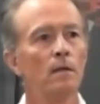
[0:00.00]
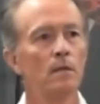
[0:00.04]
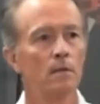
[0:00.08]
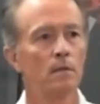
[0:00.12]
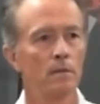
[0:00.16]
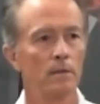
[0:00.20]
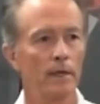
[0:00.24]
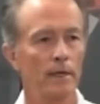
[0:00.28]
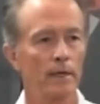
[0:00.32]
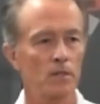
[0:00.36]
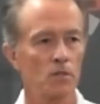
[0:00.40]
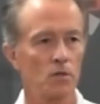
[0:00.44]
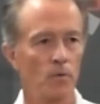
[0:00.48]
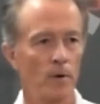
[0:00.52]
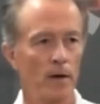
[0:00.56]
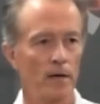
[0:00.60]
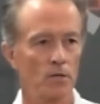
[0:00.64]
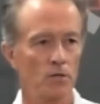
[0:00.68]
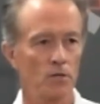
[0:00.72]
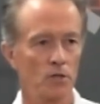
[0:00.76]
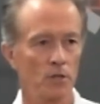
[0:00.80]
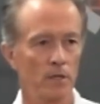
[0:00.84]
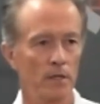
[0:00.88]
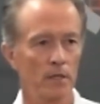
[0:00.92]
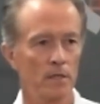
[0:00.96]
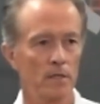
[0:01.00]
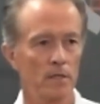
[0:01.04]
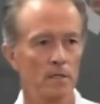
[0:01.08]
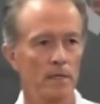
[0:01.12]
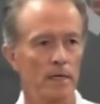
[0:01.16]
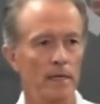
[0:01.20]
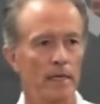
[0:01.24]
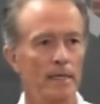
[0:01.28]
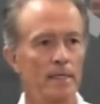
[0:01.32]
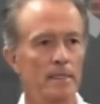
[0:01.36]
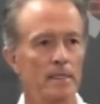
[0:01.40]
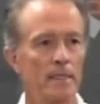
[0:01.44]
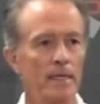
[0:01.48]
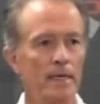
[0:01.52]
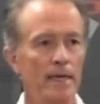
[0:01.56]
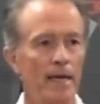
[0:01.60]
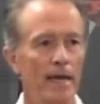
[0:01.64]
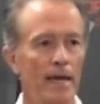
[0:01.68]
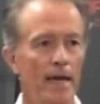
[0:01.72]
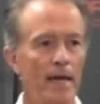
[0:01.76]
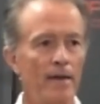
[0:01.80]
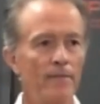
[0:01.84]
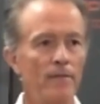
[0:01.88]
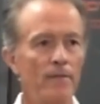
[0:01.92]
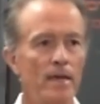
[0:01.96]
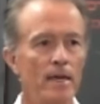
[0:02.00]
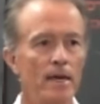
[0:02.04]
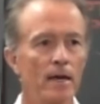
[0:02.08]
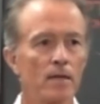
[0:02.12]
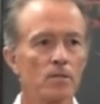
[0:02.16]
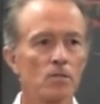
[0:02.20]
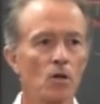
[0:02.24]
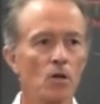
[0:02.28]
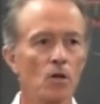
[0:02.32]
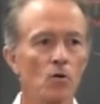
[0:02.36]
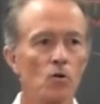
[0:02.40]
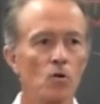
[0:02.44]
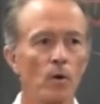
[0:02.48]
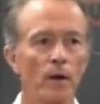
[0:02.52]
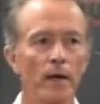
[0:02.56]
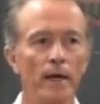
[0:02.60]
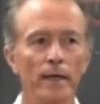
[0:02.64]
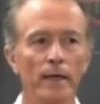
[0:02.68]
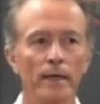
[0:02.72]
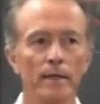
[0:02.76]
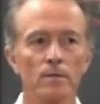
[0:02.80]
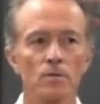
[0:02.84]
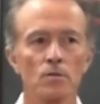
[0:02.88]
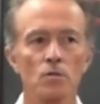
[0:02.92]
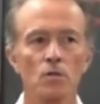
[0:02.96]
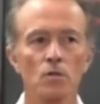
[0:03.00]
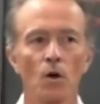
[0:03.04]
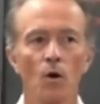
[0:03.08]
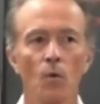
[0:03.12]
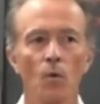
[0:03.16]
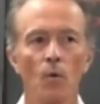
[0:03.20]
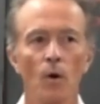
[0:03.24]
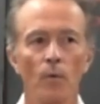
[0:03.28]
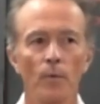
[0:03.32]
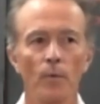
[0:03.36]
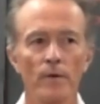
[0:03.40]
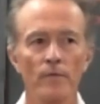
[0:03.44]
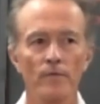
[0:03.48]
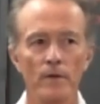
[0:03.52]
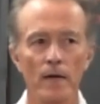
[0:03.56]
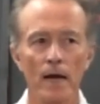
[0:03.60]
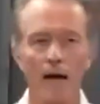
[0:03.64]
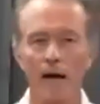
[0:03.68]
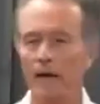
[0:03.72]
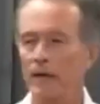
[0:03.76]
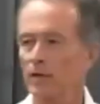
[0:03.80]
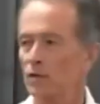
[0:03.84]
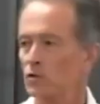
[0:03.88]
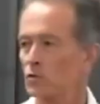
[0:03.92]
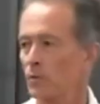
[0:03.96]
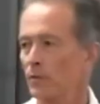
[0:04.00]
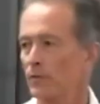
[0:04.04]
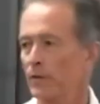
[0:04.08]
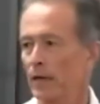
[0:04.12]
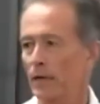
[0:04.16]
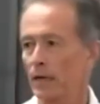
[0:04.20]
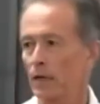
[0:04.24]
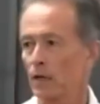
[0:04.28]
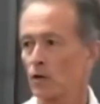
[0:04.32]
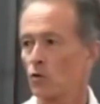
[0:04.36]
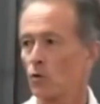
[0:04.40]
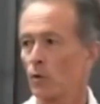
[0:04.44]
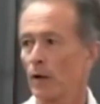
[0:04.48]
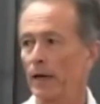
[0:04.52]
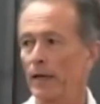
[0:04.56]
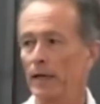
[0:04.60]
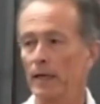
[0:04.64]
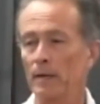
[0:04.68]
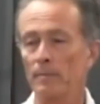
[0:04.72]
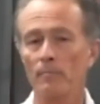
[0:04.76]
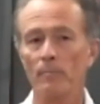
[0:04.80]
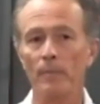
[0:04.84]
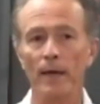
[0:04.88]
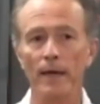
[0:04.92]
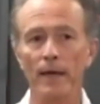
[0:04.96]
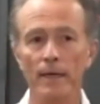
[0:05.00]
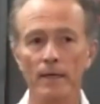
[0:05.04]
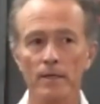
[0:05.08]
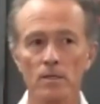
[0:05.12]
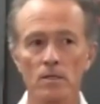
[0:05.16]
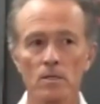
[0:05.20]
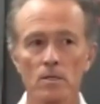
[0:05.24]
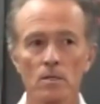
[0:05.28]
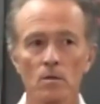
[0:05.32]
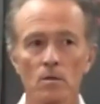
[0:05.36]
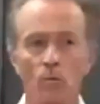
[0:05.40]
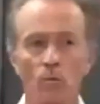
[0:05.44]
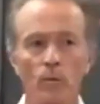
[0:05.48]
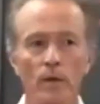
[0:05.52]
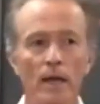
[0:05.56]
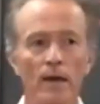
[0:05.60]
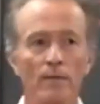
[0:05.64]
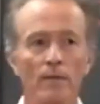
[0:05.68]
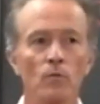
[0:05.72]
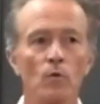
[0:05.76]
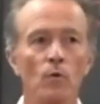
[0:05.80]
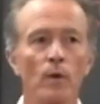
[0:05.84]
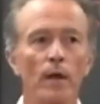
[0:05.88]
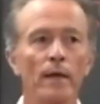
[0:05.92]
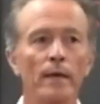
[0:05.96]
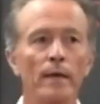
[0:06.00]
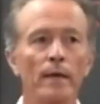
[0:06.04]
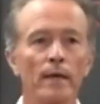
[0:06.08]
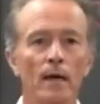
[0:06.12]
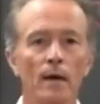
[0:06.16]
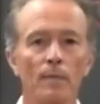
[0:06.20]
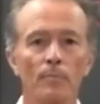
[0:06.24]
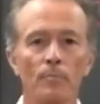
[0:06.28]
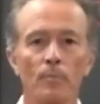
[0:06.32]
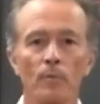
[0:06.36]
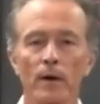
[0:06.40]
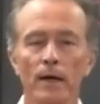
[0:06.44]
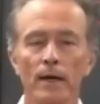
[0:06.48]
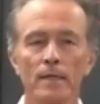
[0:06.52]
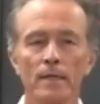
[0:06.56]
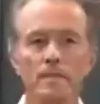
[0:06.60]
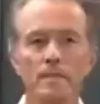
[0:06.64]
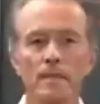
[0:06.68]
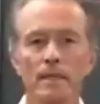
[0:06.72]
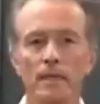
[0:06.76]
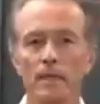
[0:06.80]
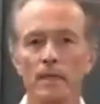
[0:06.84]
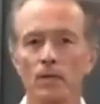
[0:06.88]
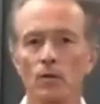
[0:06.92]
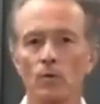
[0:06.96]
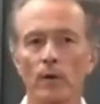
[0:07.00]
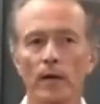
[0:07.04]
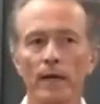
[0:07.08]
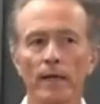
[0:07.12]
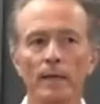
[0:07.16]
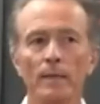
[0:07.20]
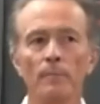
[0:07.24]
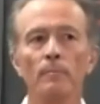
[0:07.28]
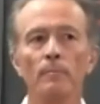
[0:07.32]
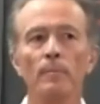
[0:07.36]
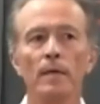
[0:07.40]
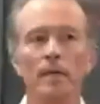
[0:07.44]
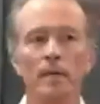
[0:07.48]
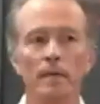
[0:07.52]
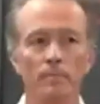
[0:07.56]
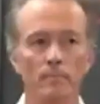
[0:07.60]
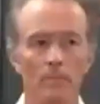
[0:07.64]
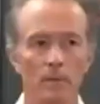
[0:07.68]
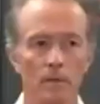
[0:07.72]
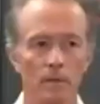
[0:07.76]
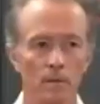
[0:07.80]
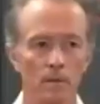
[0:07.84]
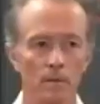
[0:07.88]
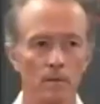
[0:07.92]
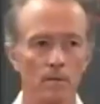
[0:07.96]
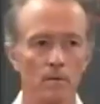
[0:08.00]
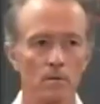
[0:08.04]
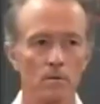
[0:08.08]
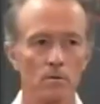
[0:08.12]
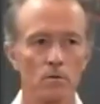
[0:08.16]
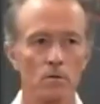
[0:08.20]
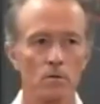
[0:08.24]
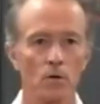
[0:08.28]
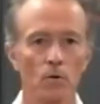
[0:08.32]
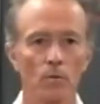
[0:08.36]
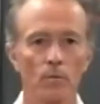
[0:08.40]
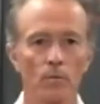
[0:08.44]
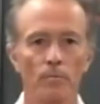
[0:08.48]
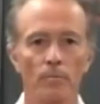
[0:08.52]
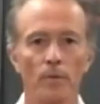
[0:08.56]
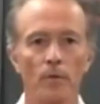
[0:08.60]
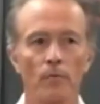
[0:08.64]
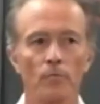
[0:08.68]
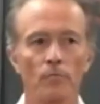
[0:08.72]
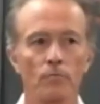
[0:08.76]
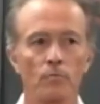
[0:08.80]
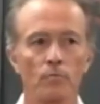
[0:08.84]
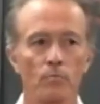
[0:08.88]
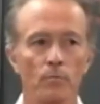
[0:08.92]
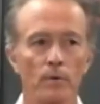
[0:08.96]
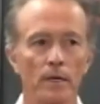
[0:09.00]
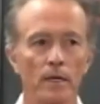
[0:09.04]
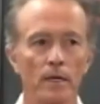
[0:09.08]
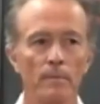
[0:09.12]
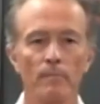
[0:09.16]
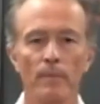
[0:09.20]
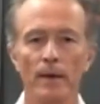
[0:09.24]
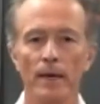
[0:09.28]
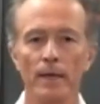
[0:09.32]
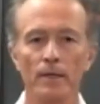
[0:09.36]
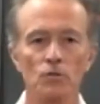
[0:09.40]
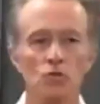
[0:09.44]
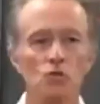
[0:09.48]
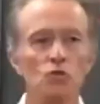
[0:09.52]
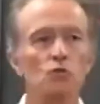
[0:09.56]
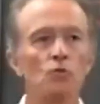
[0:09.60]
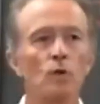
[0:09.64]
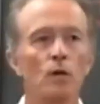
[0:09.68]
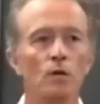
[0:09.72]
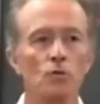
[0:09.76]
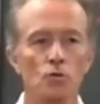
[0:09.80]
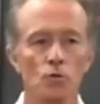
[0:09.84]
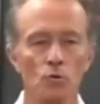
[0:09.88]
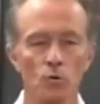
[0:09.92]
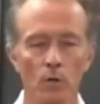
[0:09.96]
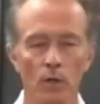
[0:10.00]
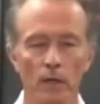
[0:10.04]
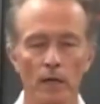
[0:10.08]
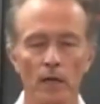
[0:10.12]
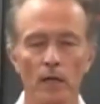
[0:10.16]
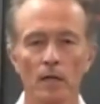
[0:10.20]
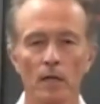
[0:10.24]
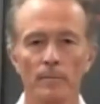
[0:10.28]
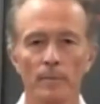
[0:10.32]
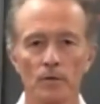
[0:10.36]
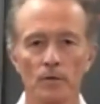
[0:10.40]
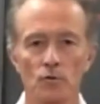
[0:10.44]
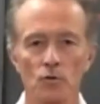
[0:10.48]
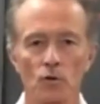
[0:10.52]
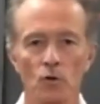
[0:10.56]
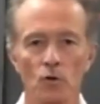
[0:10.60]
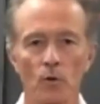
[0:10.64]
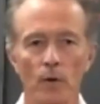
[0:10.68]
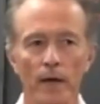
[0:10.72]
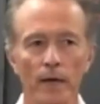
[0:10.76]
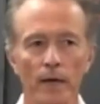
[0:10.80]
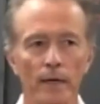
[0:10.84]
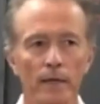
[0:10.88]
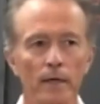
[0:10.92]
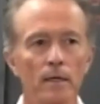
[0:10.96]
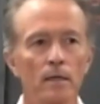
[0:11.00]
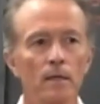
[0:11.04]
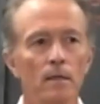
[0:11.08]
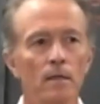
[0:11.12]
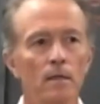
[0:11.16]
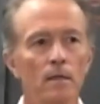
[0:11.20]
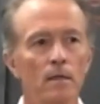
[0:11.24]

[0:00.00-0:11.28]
Next question is the AVX all granite? So what we've got is we've got a granite base, we have granite uprights, and a granite beam. So the 3 main structural elements are granite.